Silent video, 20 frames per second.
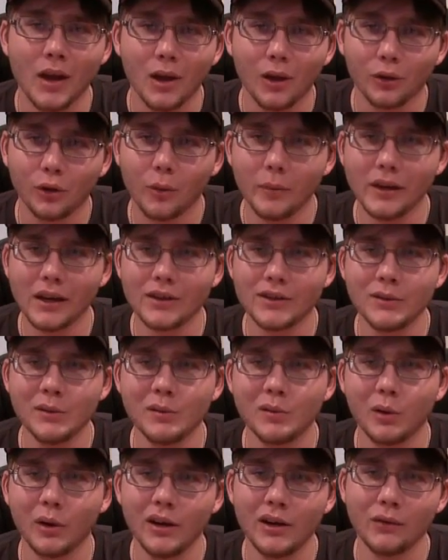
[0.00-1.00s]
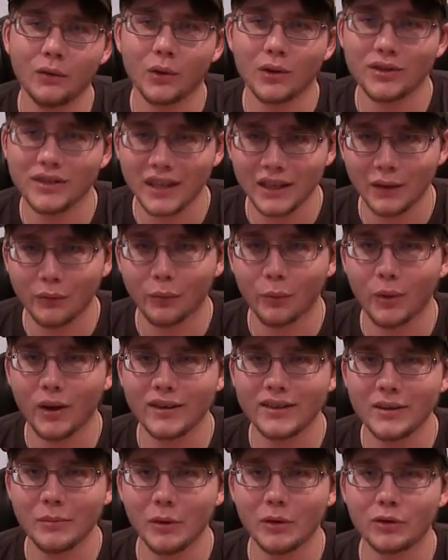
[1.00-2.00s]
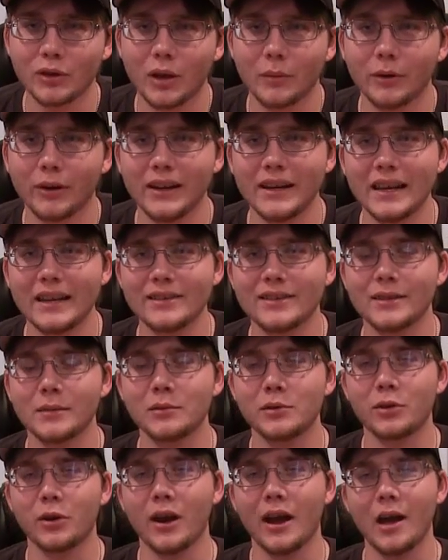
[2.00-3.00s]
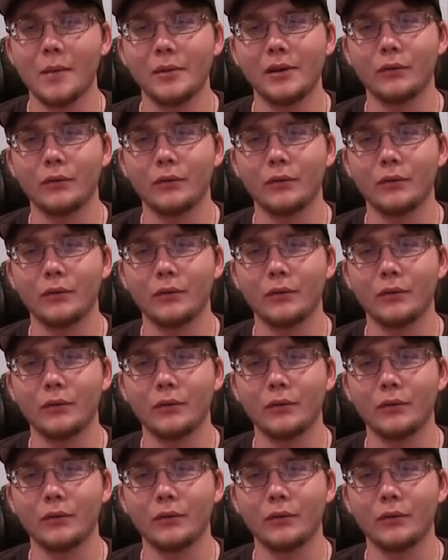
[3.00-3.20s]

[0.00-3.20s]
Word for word: So I hope you guys enjoyed. Of course, thank you for watching. sure to comment, rate, and subscribe.